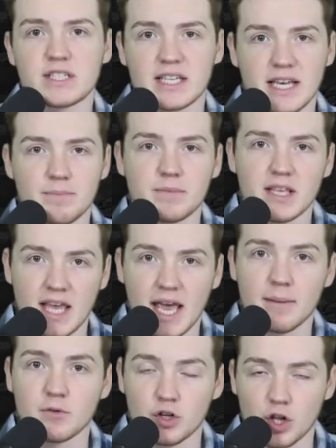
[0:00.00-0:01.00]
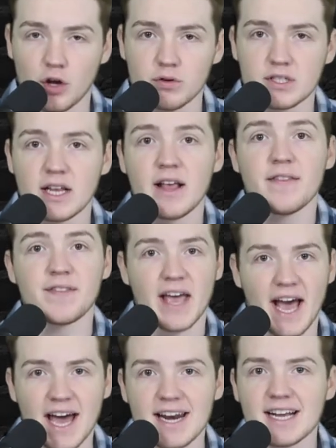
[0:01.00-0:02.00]
to keep the game close. They
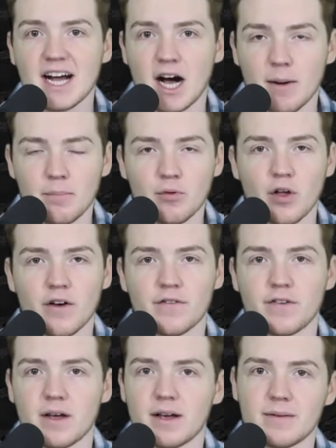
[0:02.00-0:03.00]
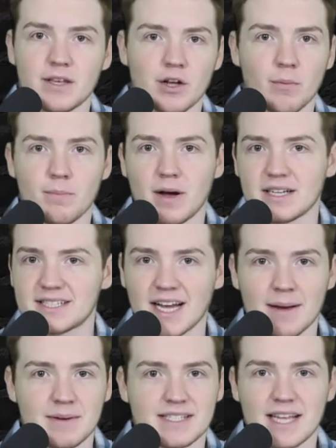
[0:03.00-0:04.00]
had a couple of
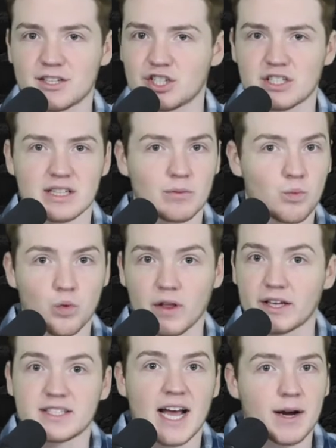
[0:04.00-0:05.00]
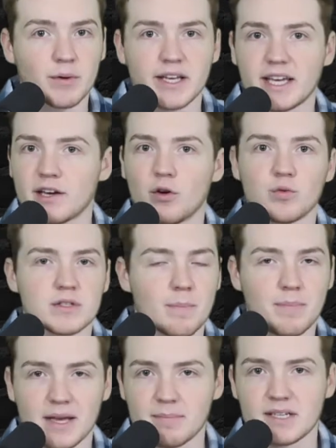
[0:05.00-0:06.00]
assignments that just, like Tyreek Hill was a
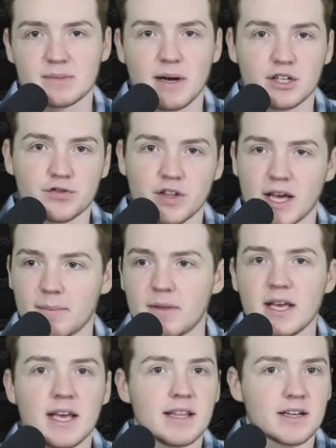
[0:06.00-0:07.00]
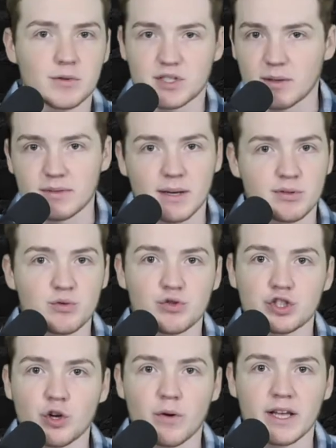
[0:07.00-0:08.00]
big mismatch for them. There was sometimes he was
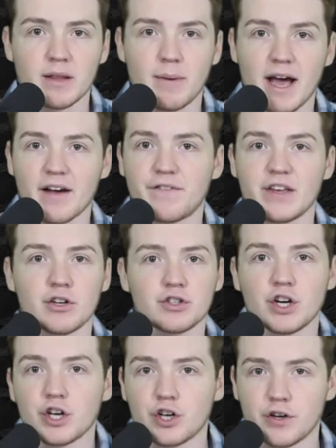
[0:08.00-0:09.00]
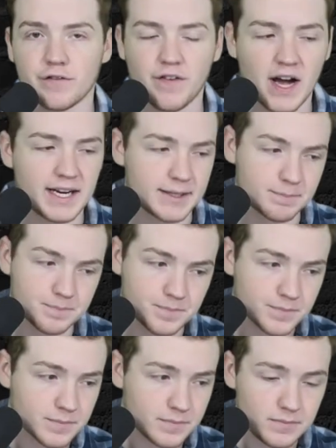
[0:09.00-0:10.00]
just going in the backfield, couldn't find him.
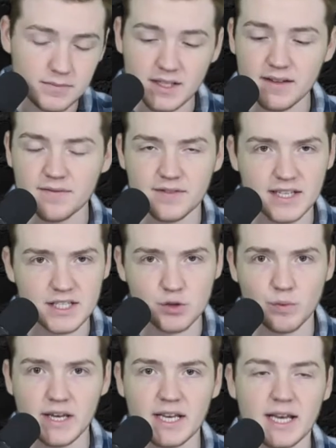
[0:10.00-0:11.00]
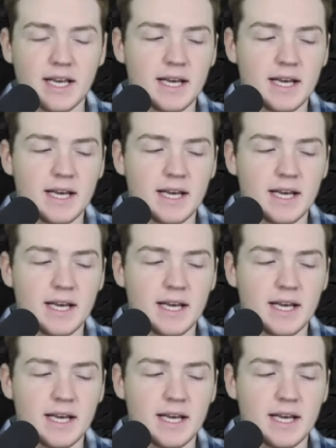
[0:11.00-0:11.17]
This week,